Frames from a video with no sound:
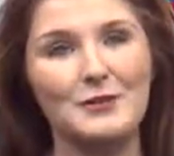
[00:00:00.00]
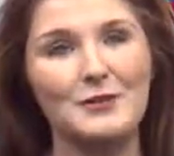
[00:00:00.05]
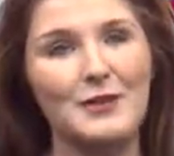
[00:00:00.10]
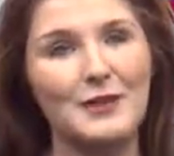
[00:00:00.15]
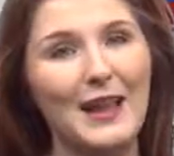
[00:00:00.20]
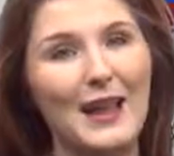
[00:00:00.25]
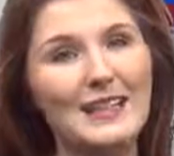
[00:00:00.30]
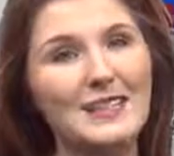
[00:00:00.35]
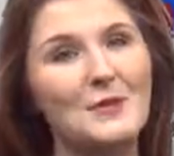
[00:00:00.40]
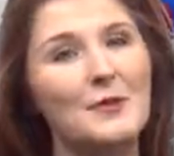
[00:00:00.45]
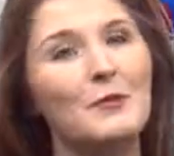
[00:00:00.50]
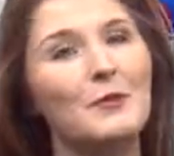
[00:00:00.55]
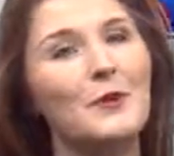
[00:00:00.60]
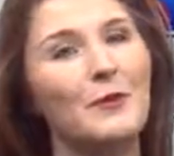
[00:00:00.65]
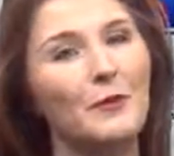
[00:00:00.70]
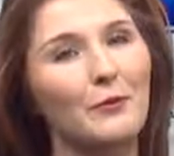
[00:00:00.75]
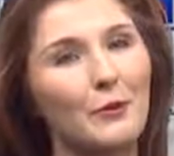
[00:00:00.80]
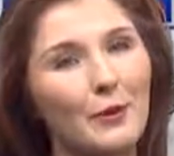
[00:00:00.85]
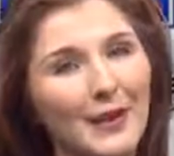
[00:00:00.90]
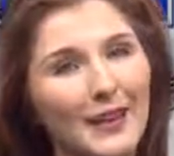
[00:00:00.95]
So that's when
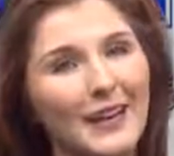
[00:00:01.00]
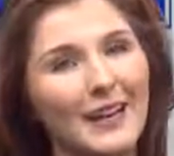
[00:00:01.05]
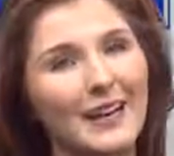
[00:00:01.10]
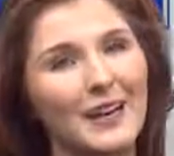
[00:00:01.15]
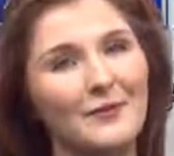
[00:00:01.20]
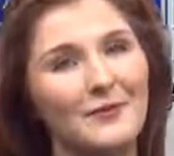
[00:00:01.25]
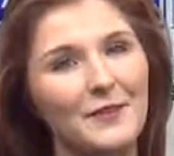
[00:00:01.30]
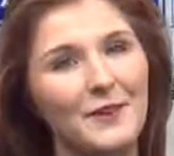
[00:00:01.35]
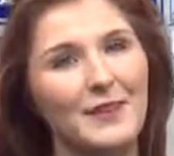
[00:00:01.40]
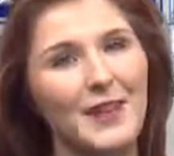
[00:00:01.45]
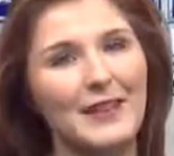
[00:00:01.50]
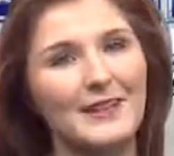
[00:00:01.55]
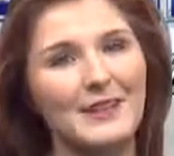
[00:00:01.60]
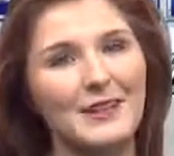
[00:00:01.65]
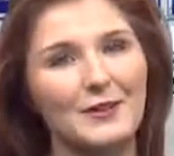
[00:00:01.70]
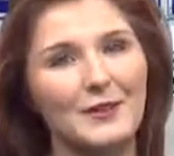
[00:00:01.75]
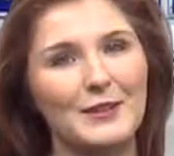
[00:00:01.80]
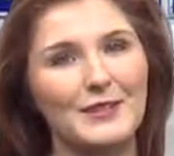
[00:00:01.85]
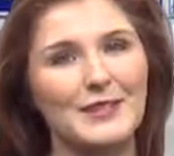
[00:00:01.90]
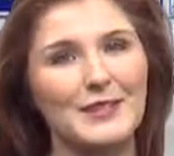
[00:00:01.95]
we're really going to feel that
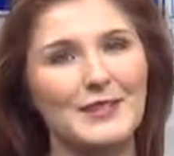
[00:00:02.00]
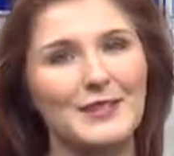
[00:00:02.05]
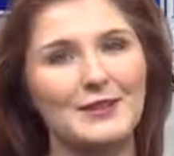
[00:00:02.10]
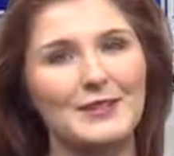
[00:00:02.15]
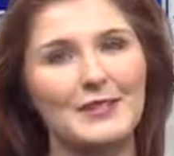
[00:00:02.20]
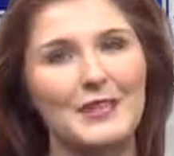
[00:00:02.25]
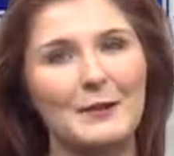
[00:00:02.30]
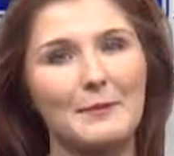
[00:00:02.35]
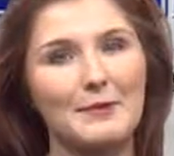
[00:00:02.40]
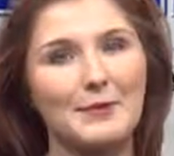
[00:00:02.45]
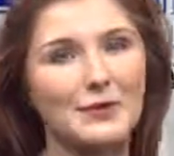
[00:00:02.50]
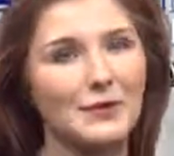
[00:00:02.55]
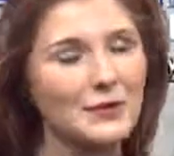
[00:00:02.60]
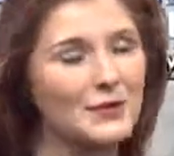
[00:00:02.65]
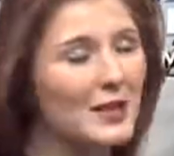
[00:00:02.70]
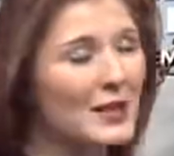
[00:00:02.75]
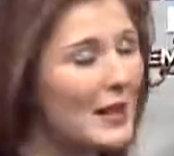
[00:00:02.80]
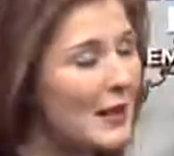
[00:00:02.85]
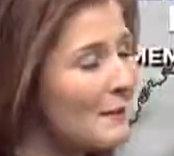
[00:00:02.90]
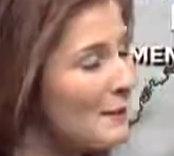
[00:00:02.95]
difference in those temperatures.